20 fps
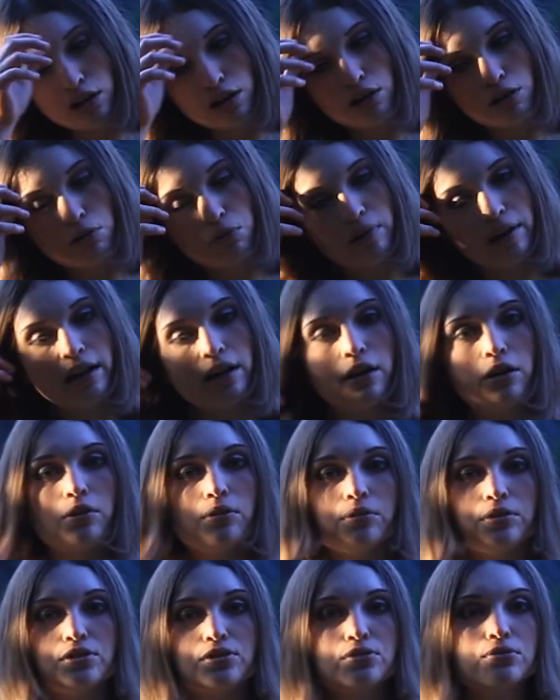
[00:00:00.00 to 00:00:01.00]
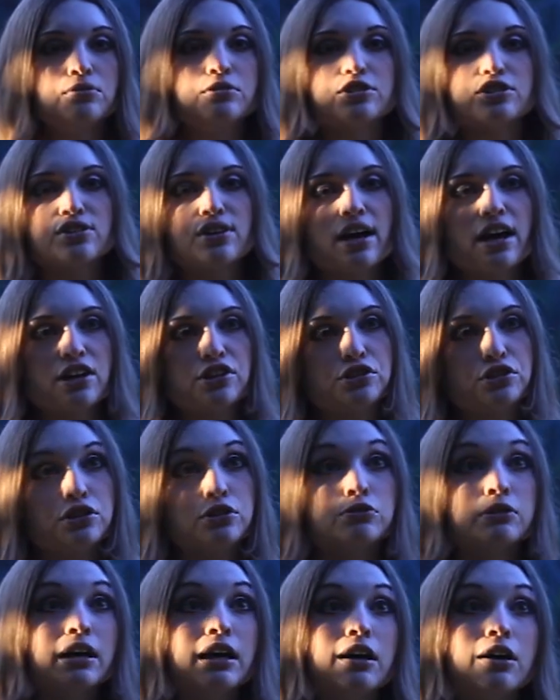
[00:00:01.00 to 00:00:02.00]
Oh wow, he's doing the
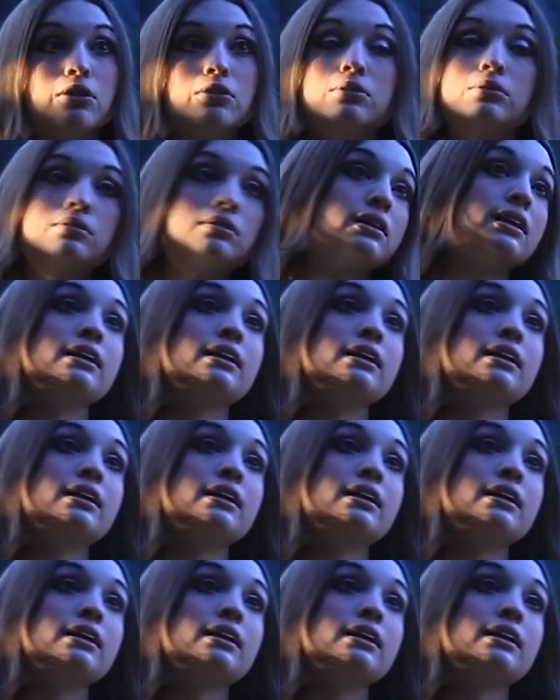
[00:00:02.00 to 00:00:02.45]
slashing, wow.